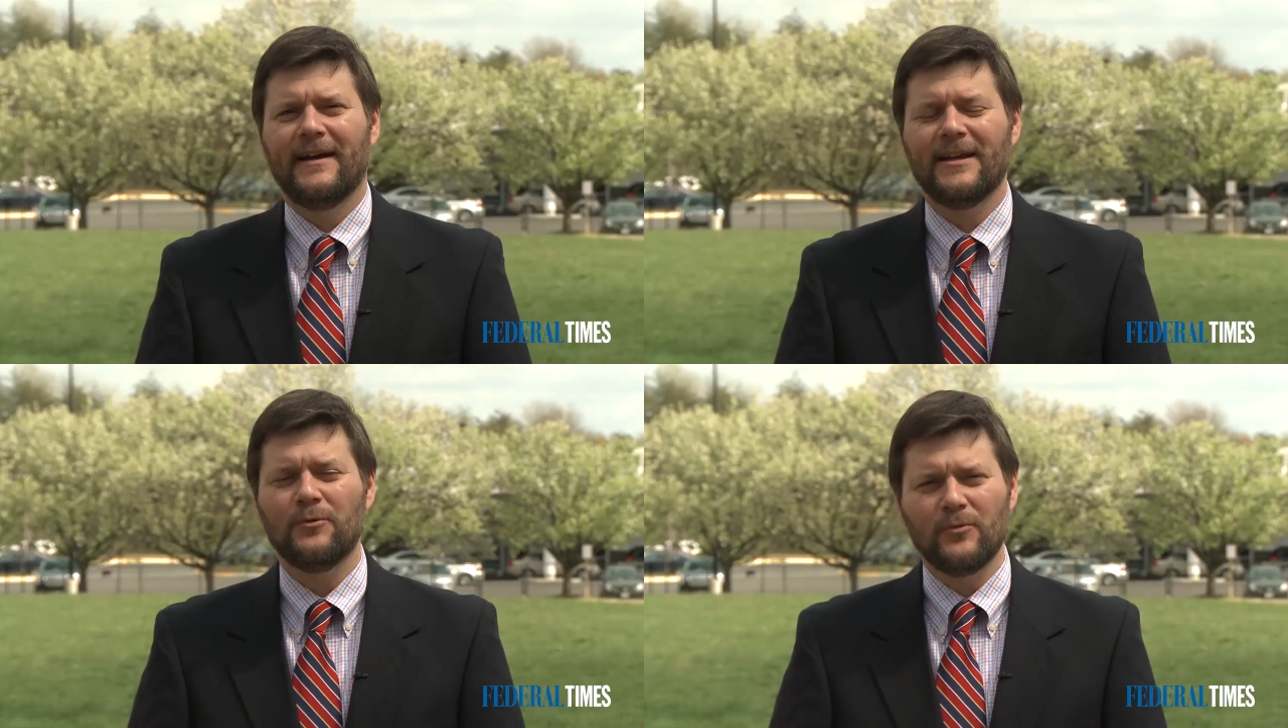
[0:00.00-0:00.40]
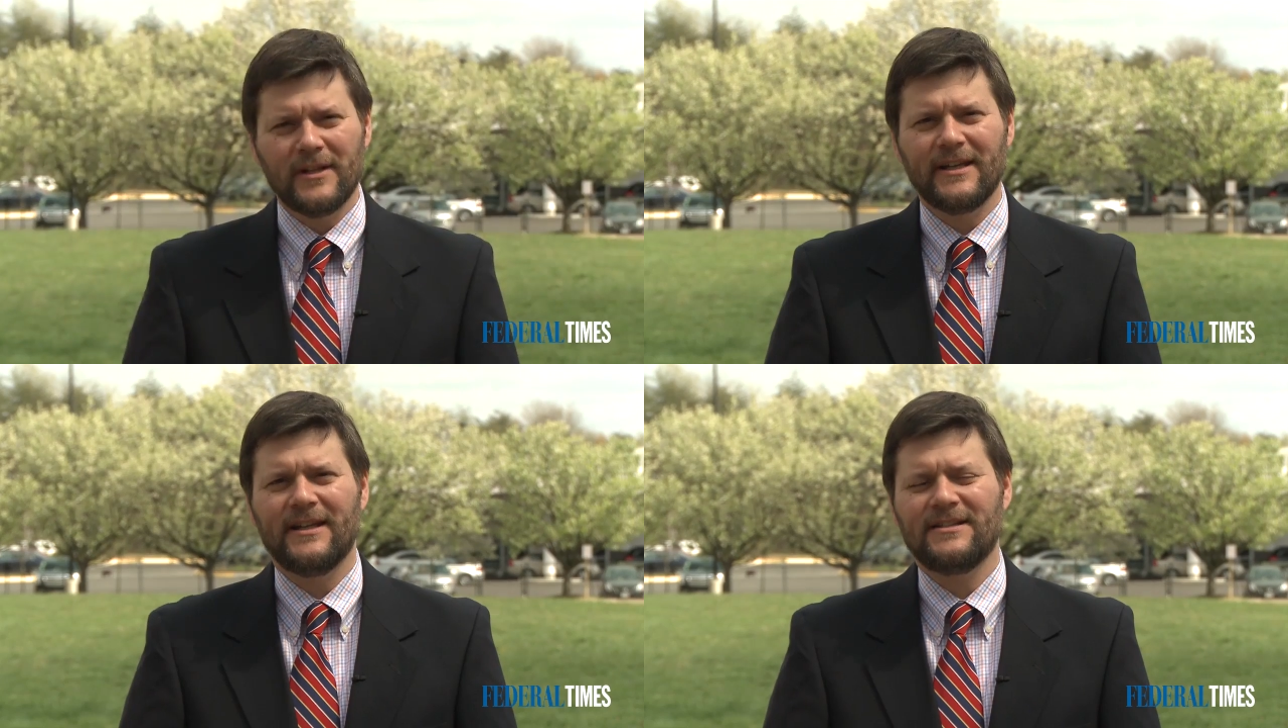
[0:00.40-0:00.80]
they
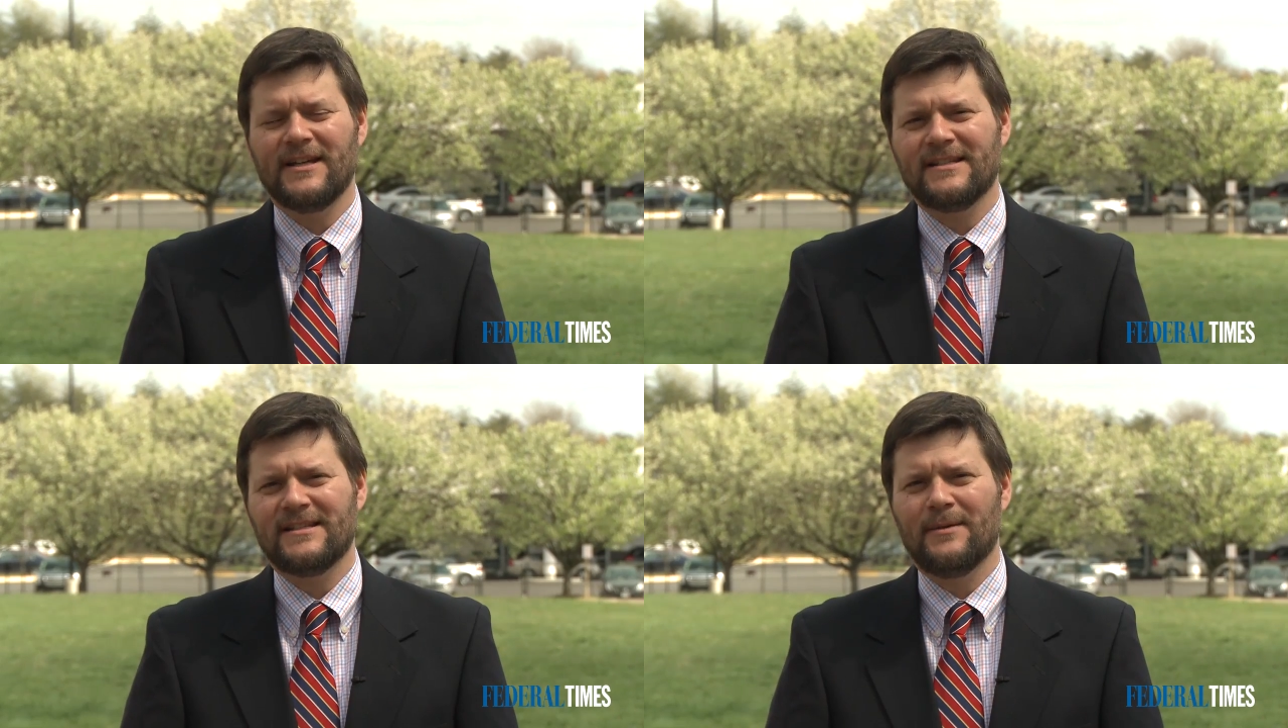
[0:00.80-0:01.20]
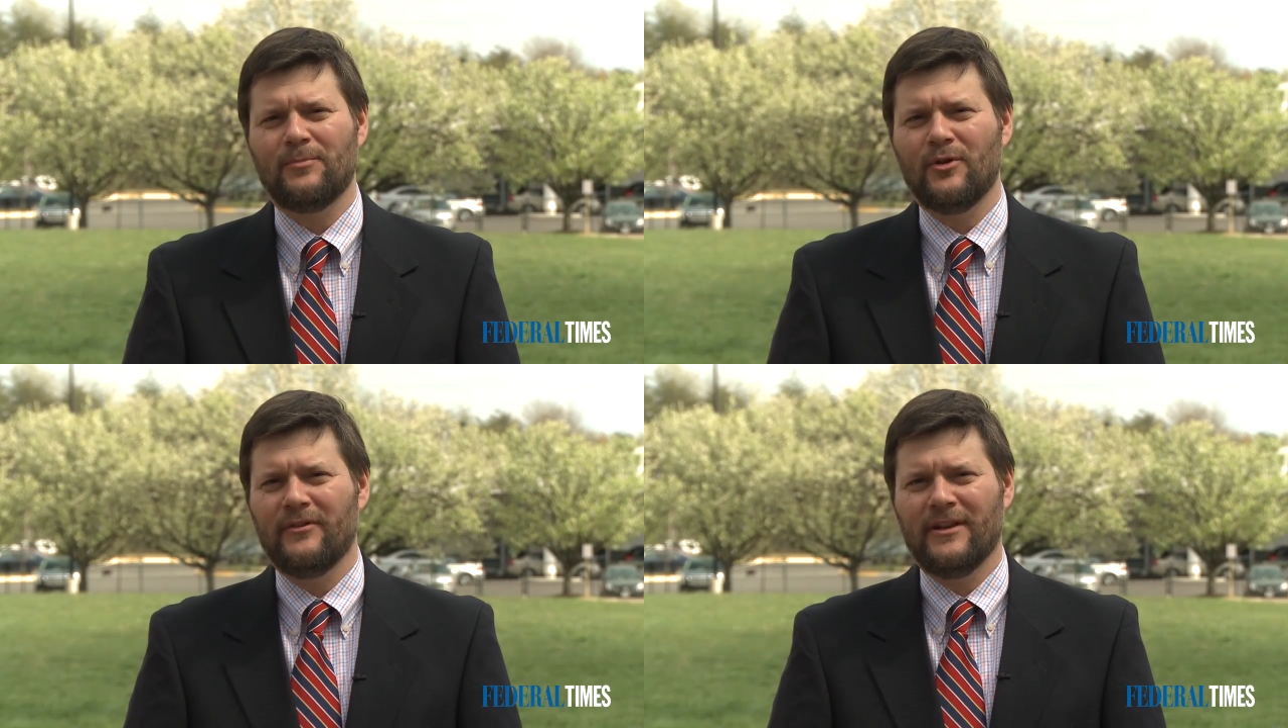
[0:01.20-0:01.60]
really get jazzed
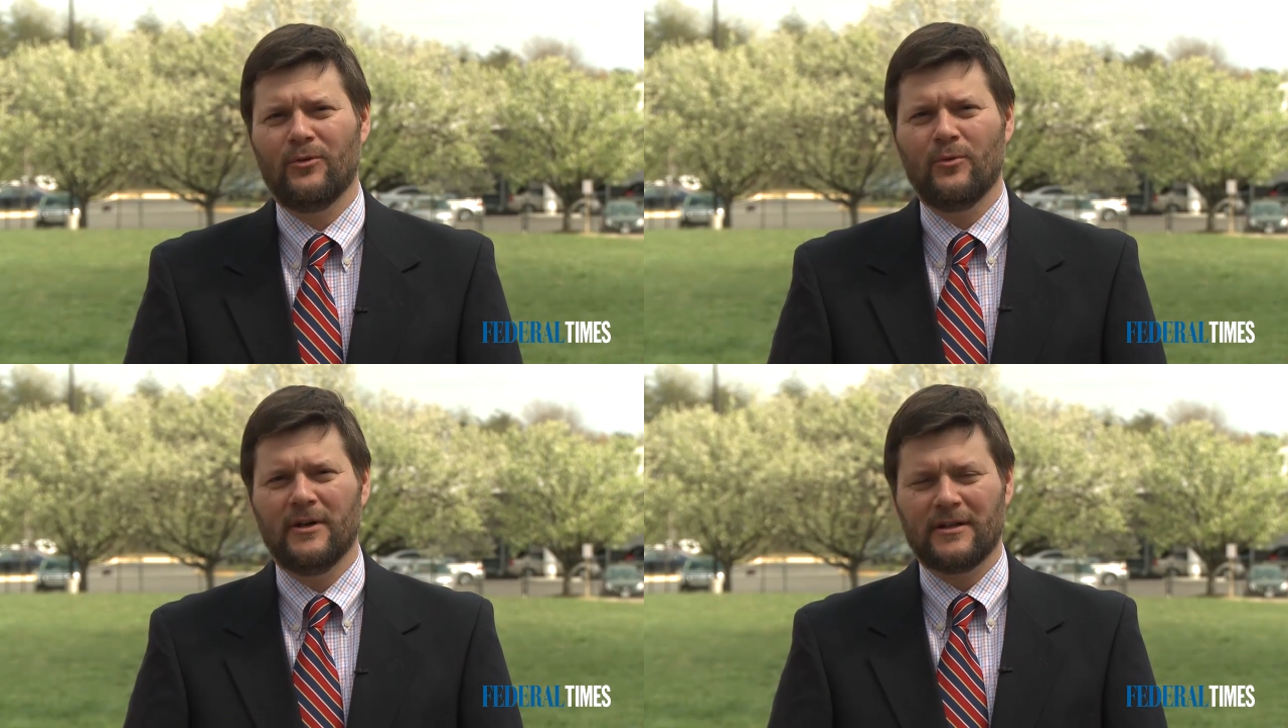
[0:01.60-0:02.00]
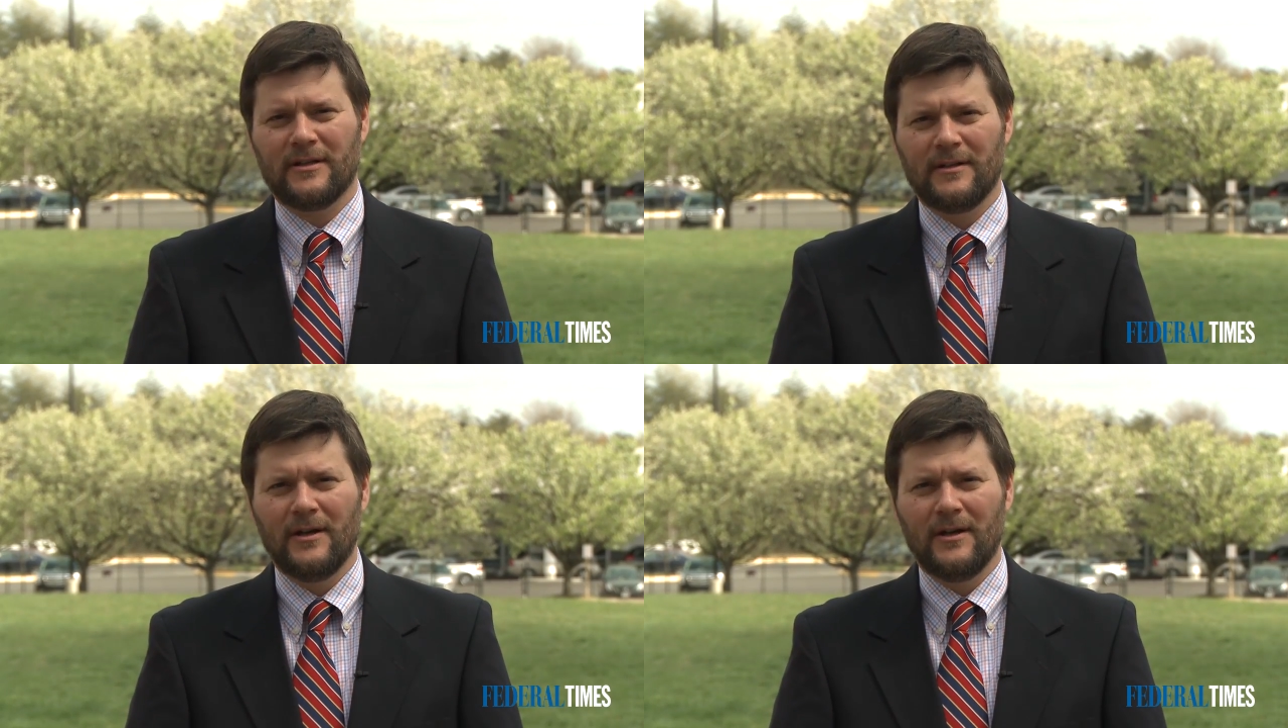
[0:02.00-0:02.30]
up over their work.